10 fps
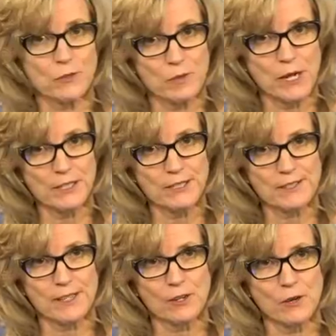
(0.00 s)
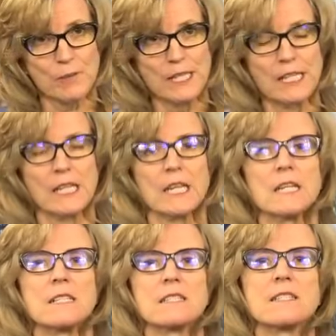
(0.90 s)
remind us at our meeting
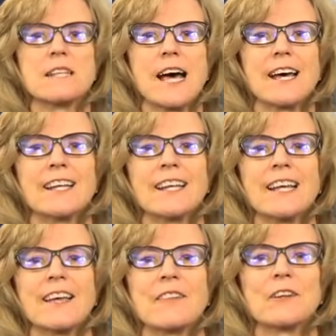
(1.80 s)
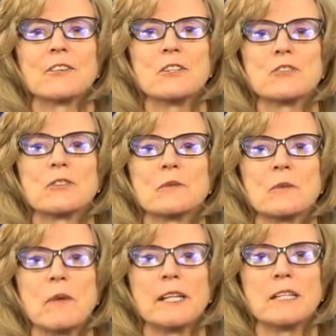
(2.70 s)
is that they're usually
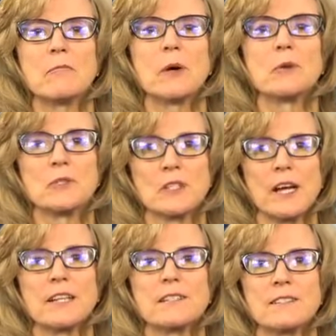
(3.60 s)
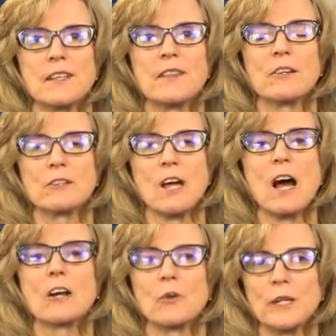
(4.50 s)
reminding both sides that they're
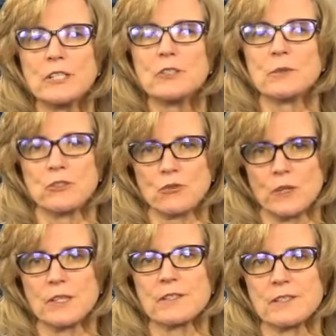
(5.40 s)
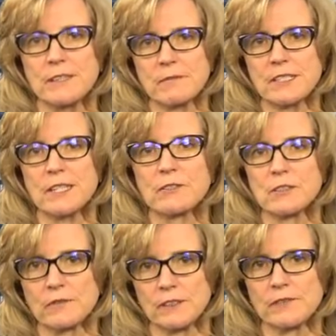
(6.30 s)
not going to enjoy the same standard
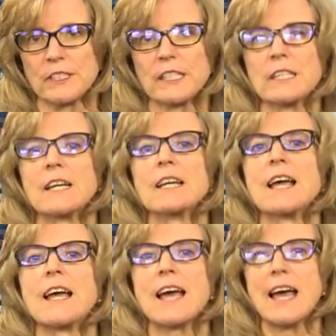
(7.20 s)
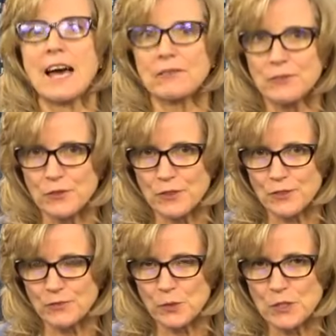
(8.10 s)
of living yeah. after the
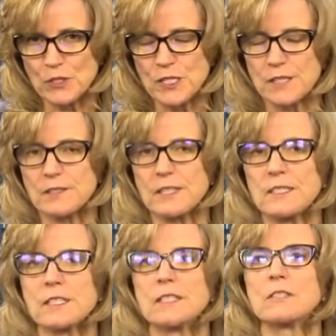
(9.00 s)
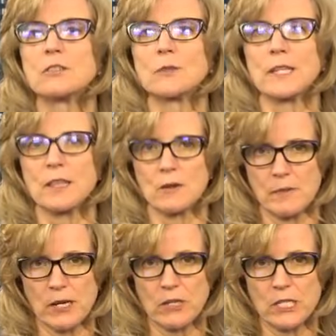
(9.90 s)
divorce as they did during their
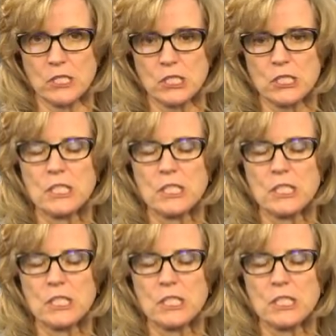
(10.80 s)
marriage.